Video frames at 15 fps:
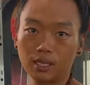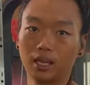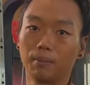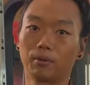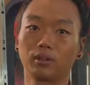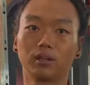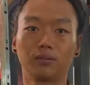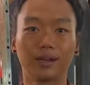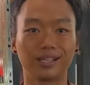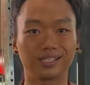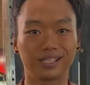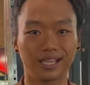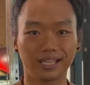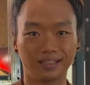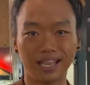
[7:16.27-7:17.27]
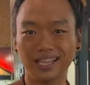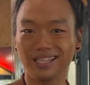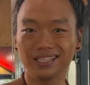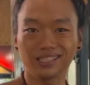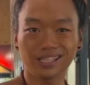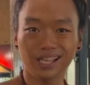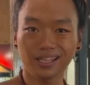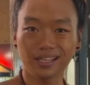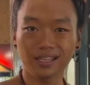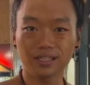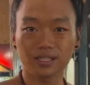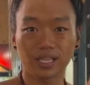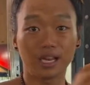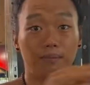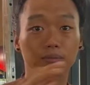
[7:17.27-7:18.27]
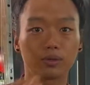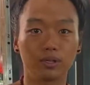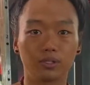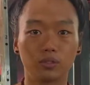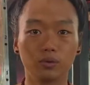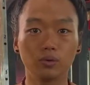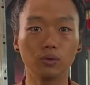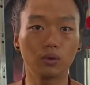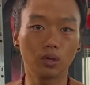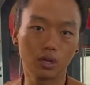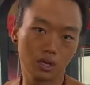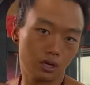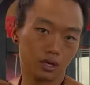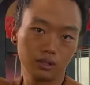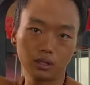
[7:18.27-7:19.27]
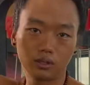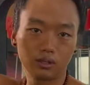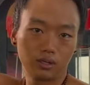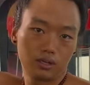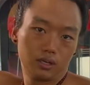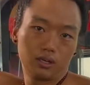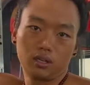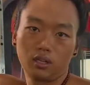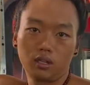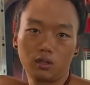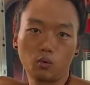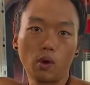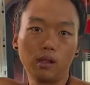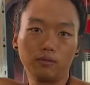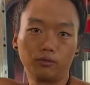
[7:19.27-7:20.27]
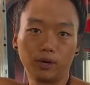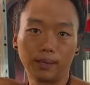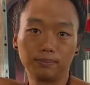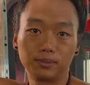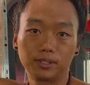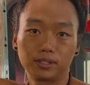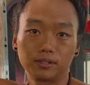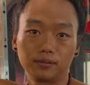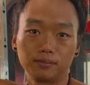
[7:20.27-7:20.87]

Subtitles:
I'm going to rest 90 seconds and I'm going to do another 12 reps.